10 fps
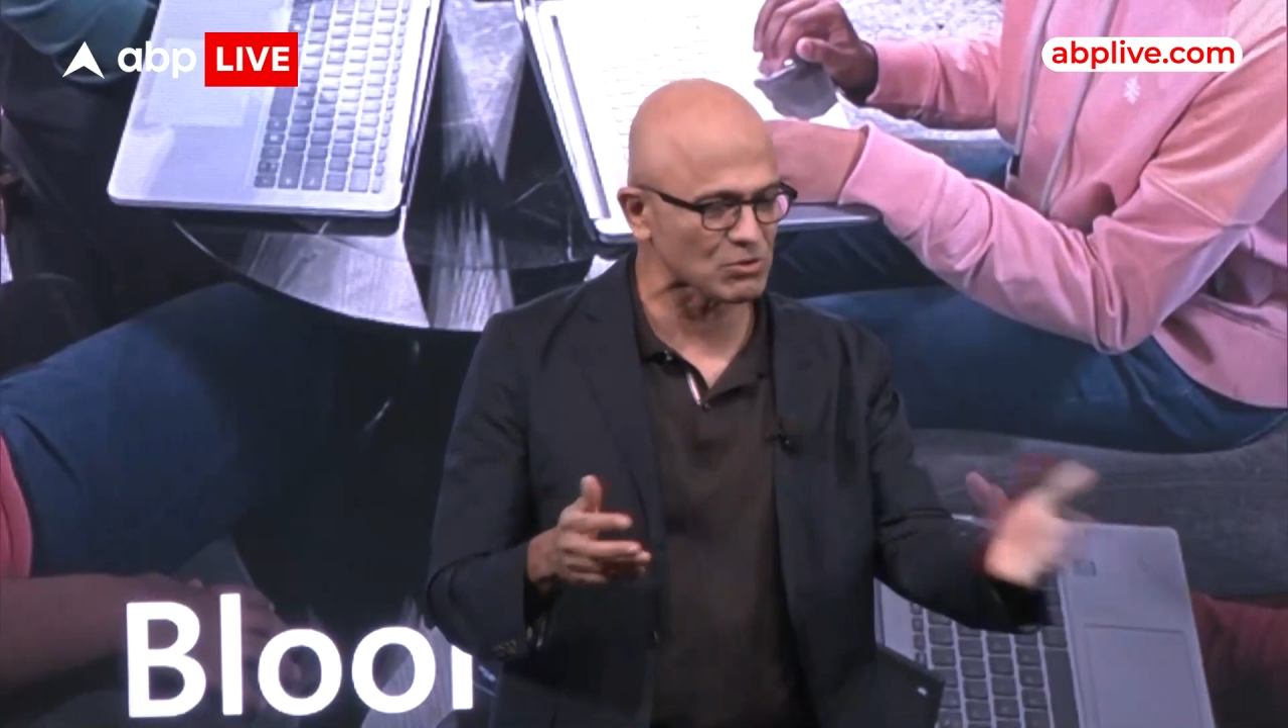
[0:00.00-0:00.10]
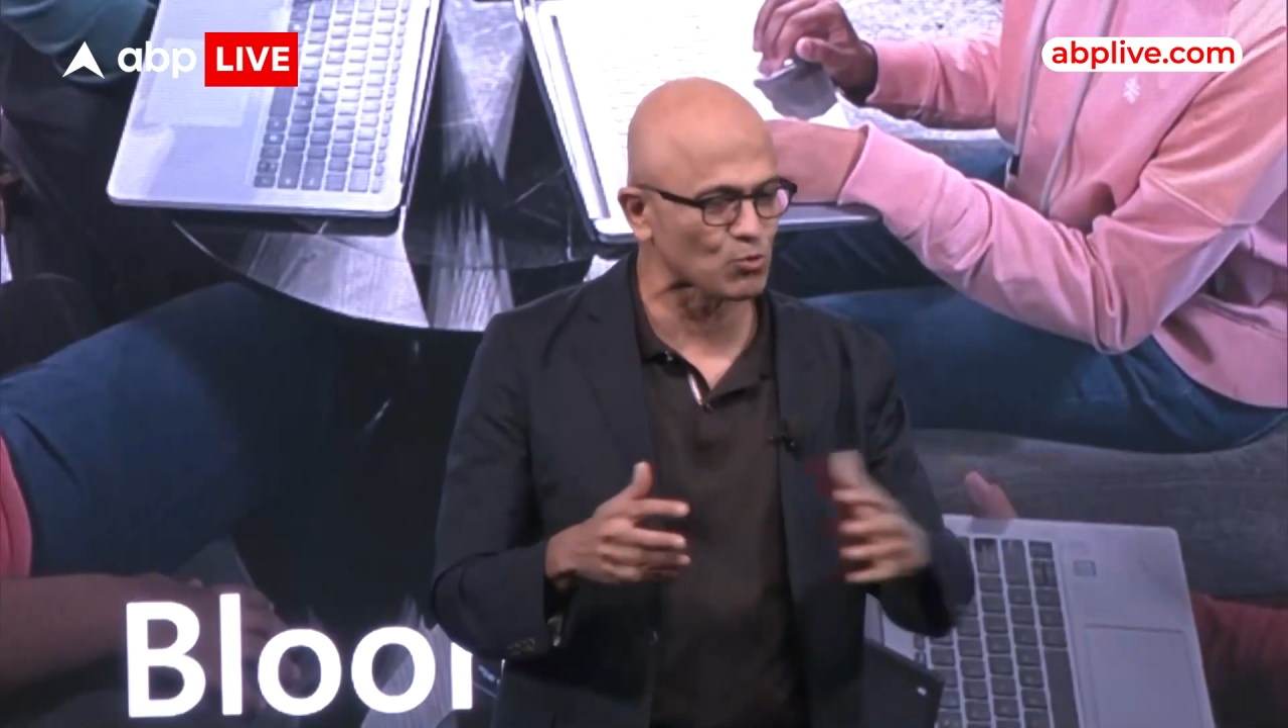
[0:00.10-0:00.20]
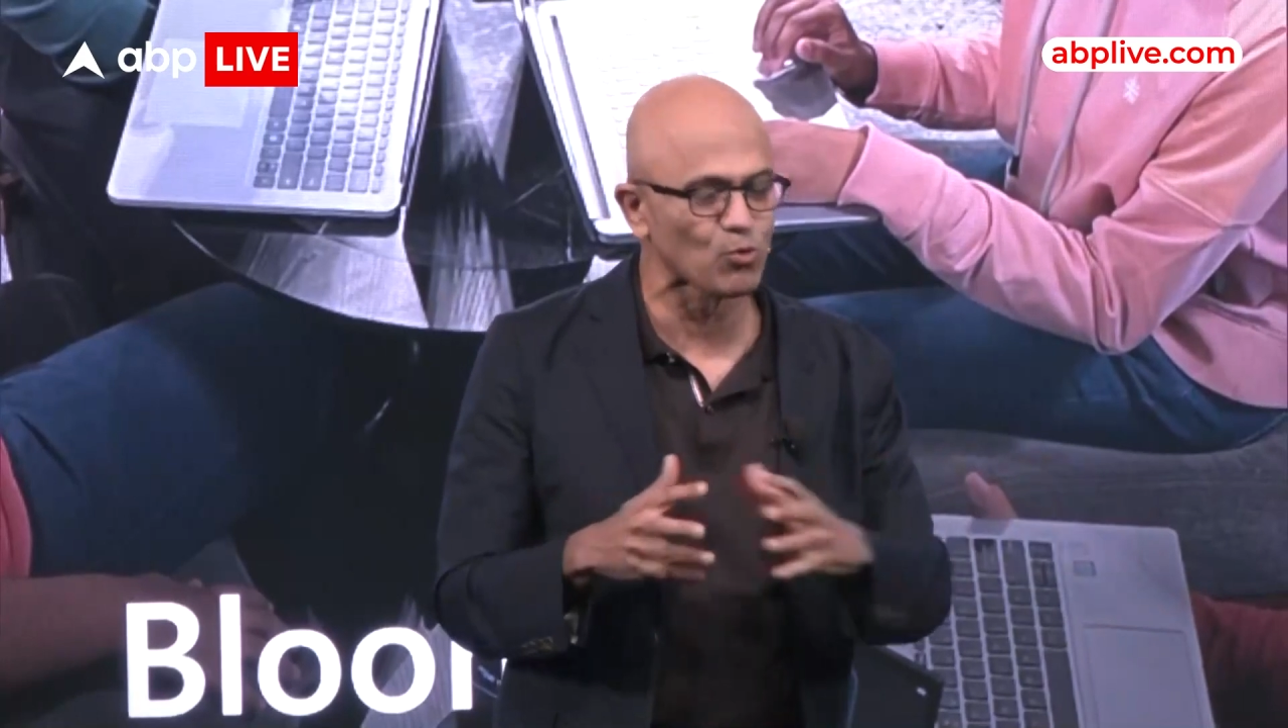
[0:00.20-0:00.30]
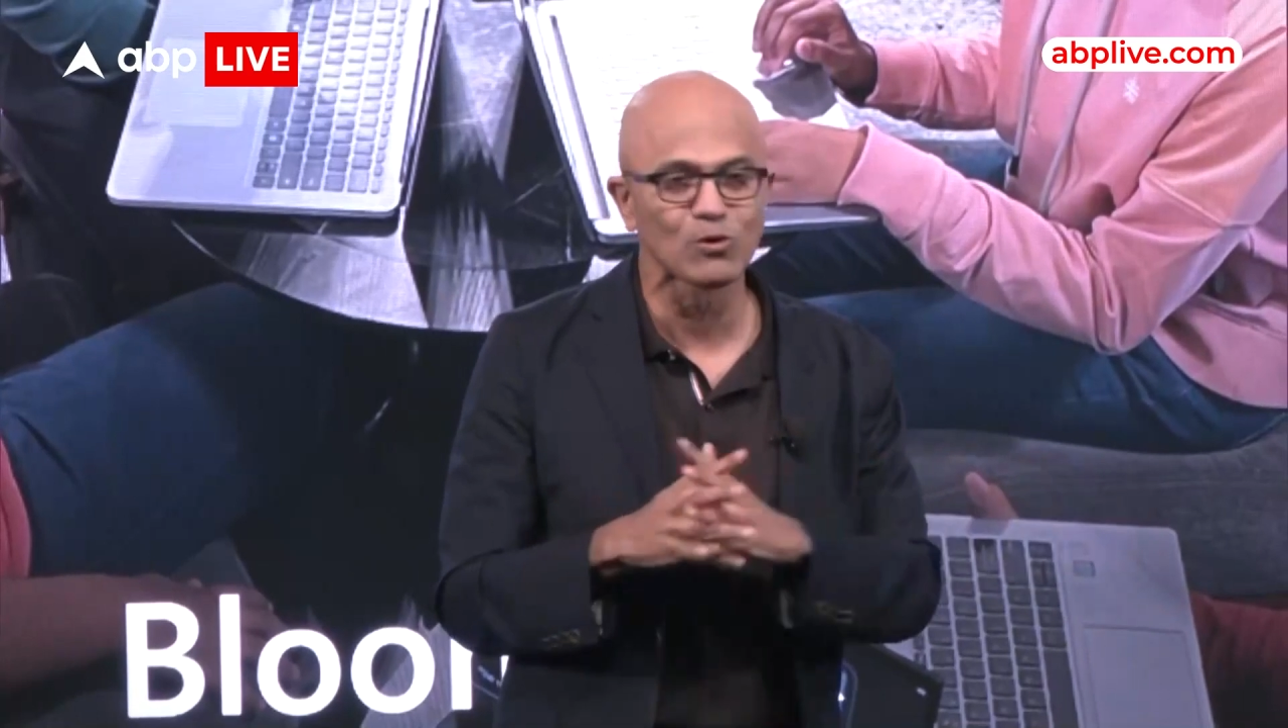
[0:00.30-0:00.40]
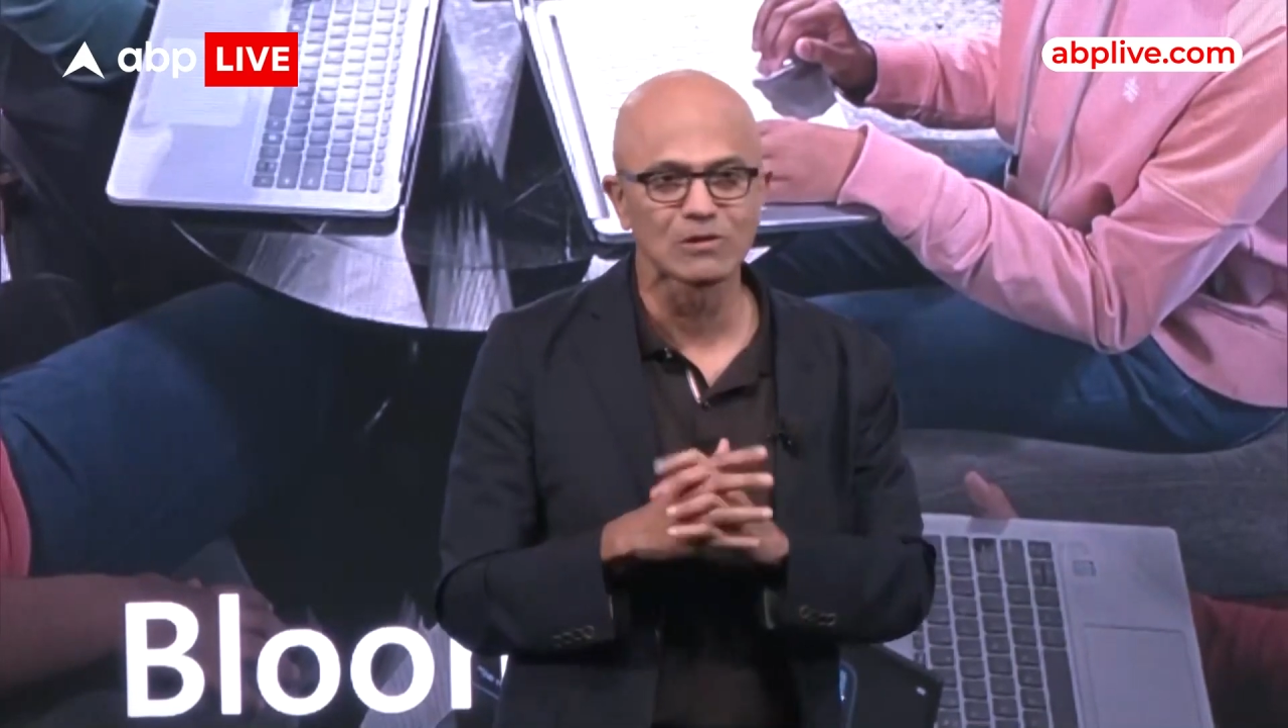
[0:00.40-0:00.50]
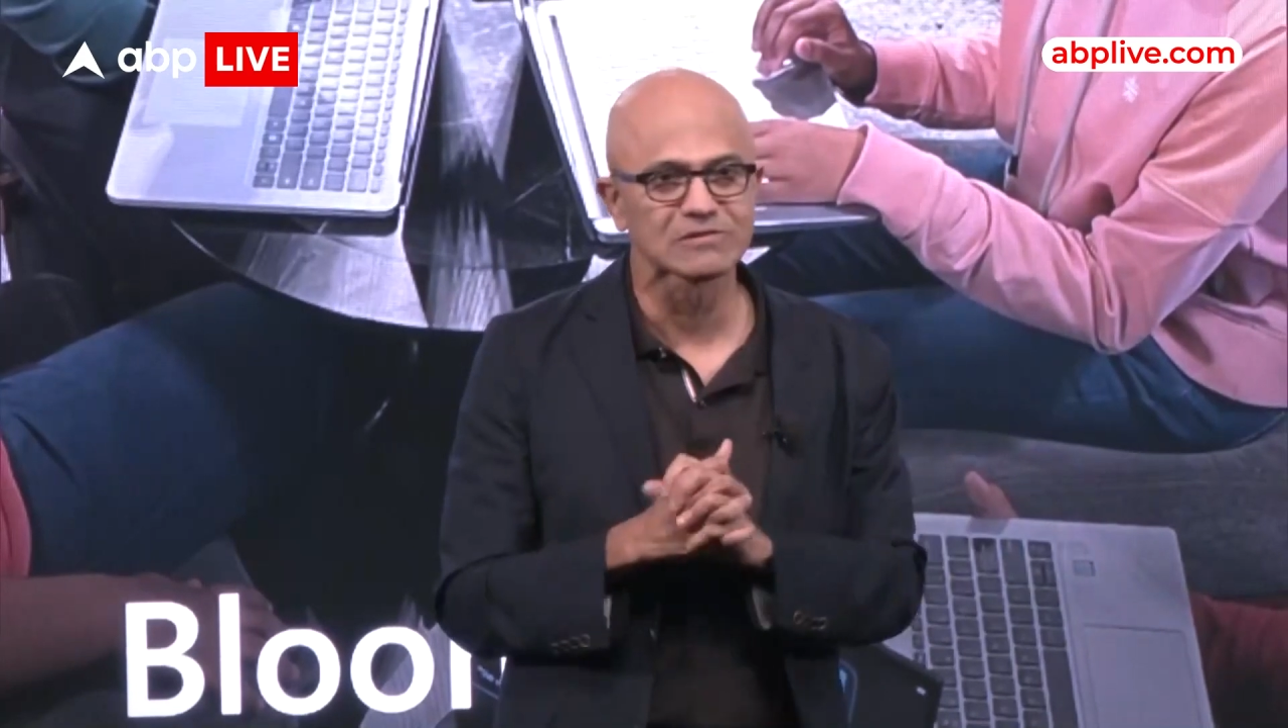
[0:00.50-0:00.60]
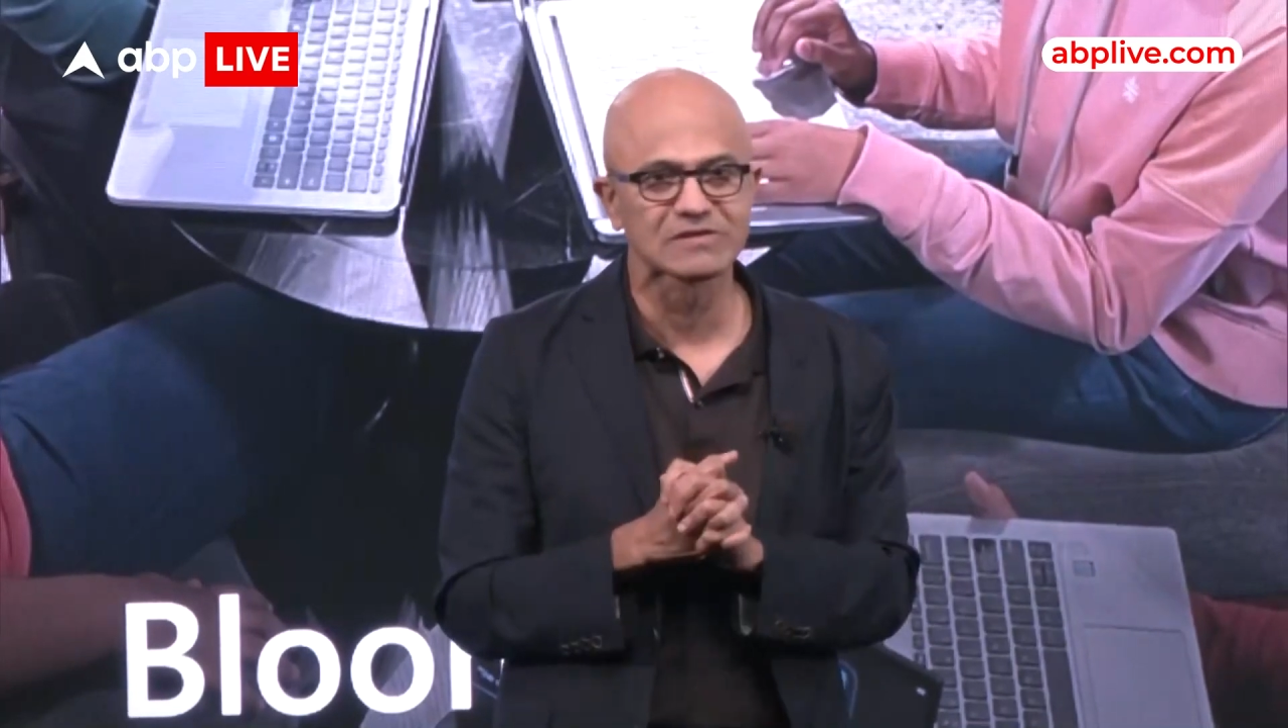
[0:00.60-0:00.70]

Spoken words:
cool